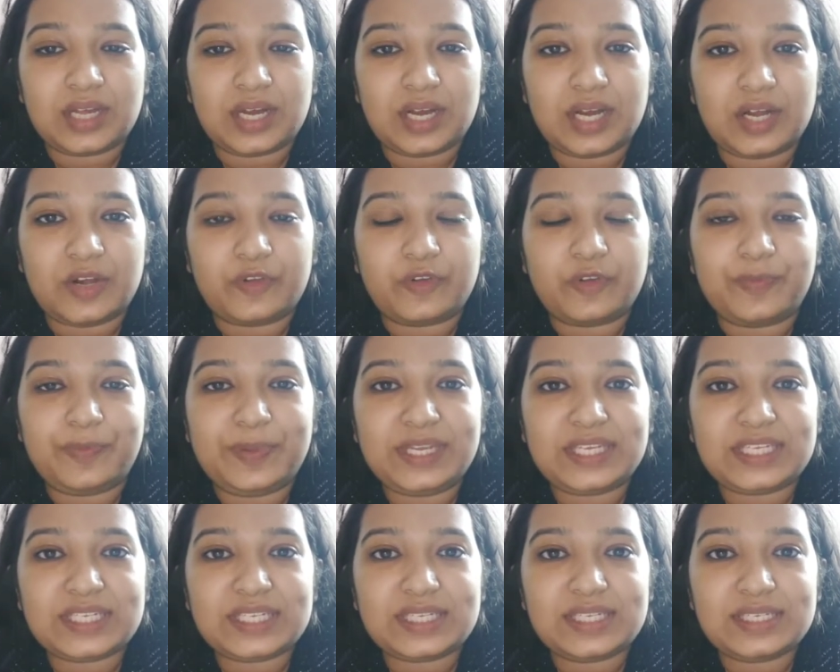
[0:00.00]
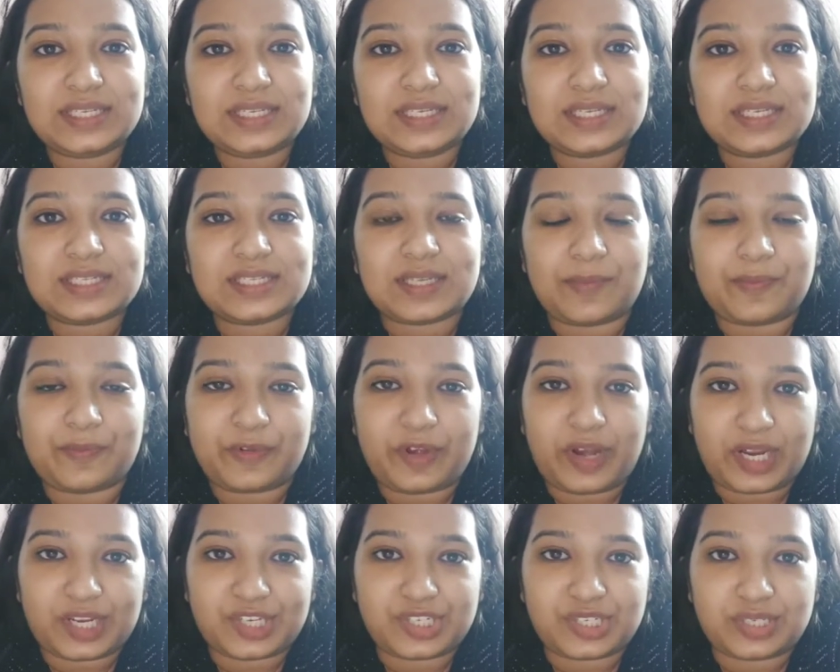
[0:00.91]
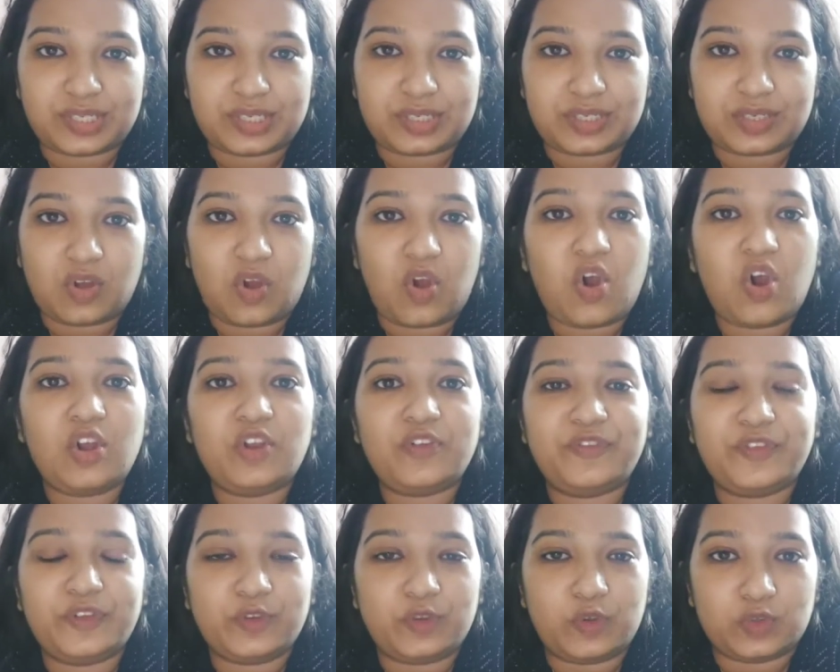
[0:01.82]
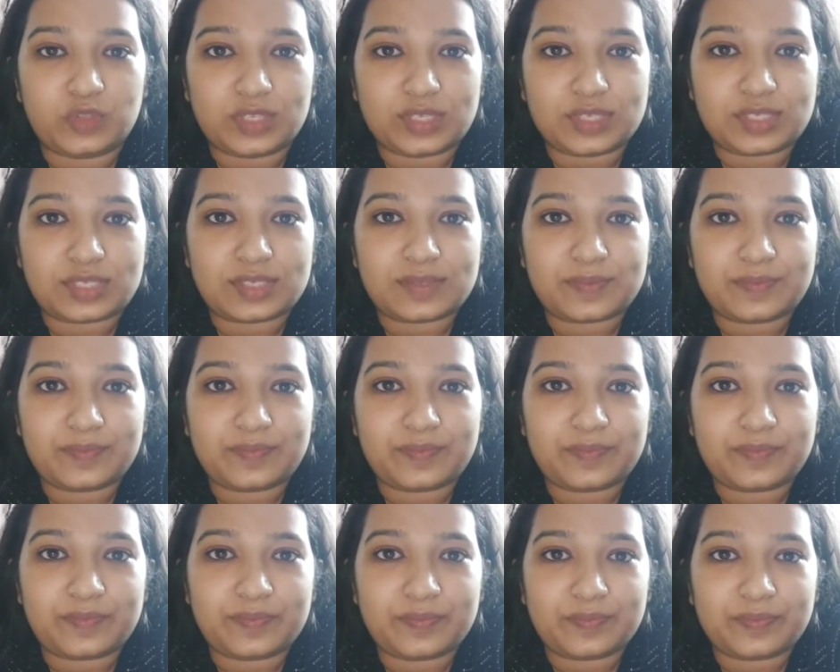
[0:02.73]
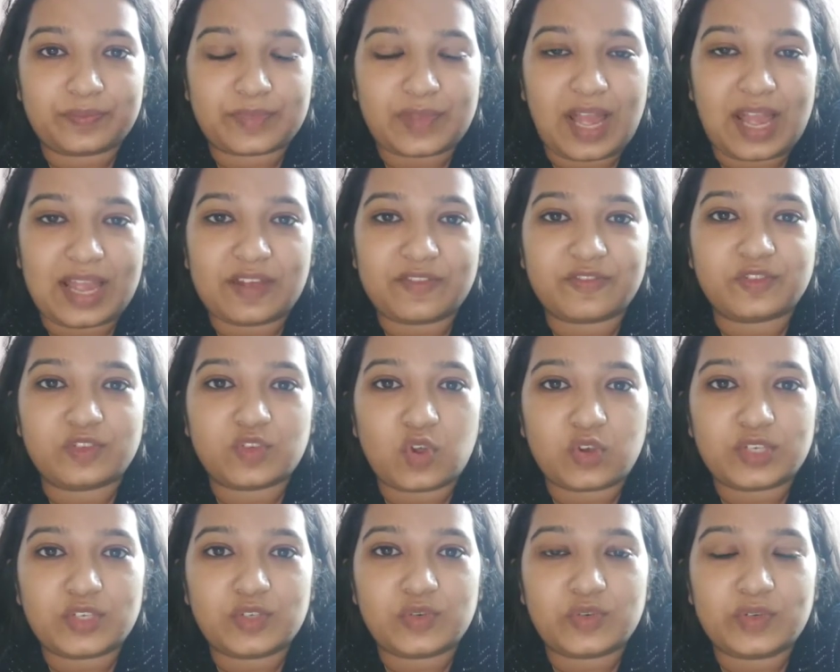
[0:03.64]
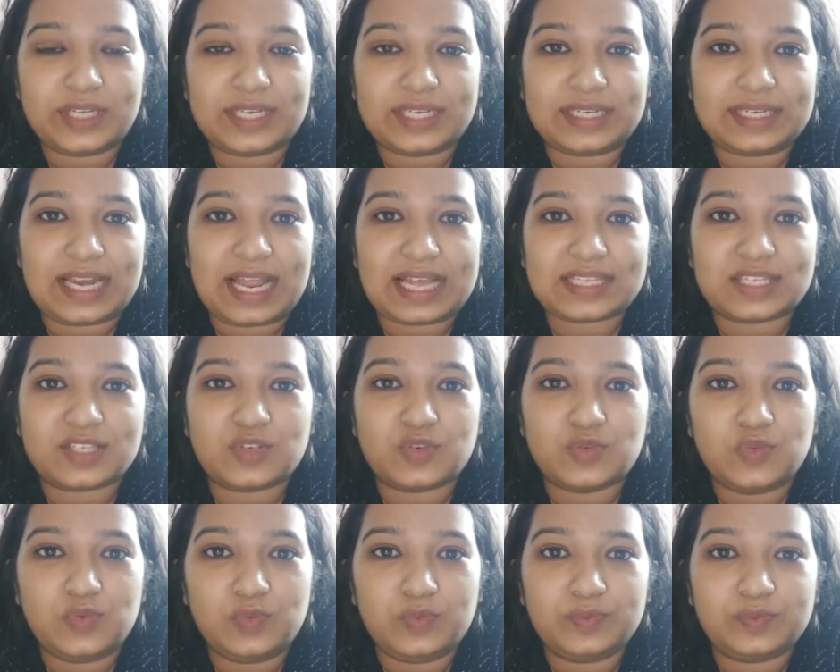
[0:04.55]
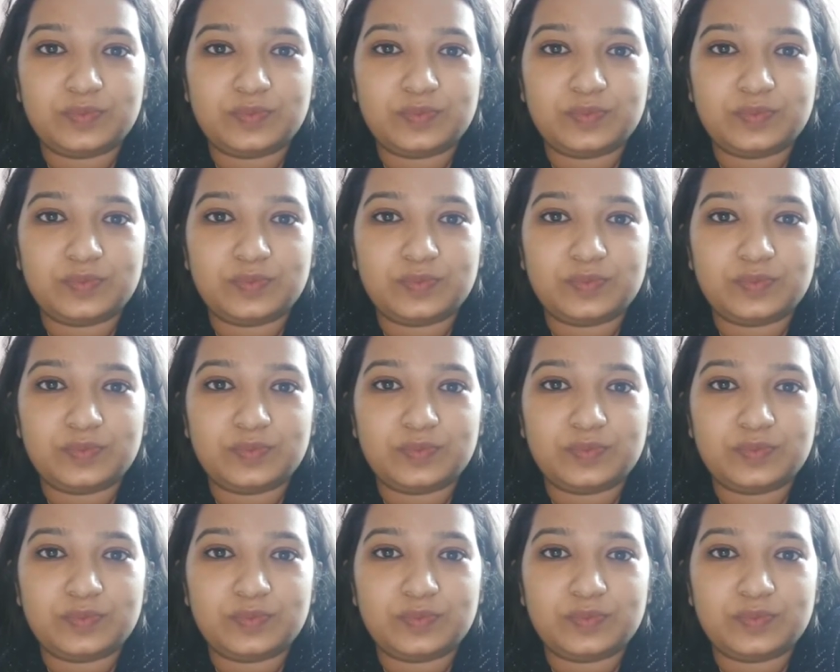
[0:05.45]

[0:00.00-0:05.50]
a repeated subtraction. All of you know this. I have taught you in class 2.